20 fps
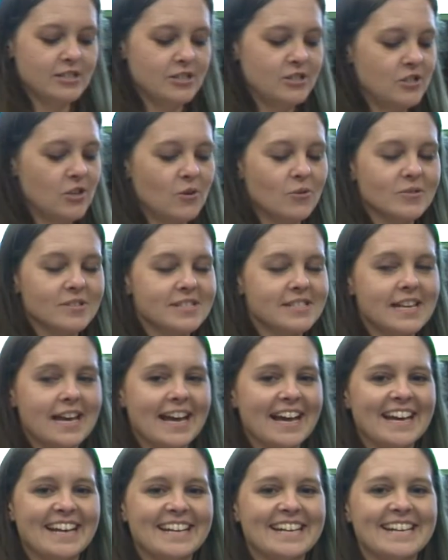Don't
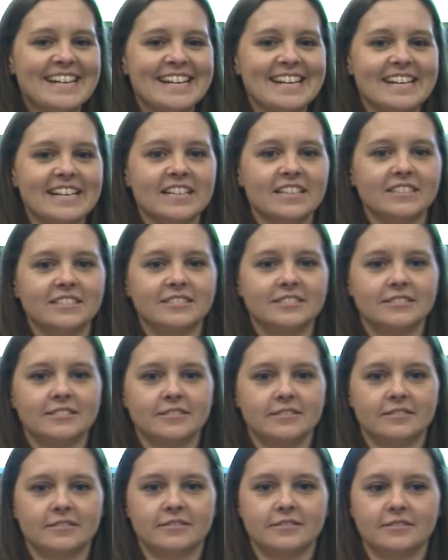say mm. Um.
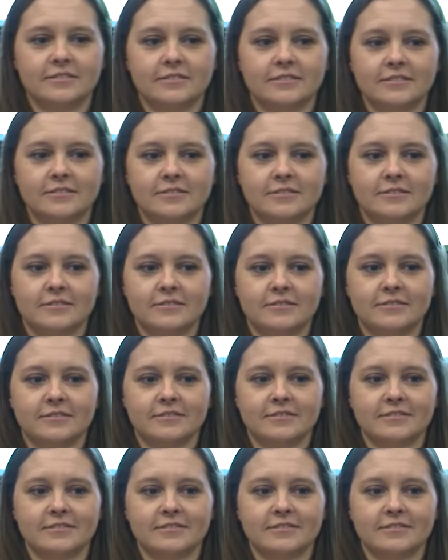What.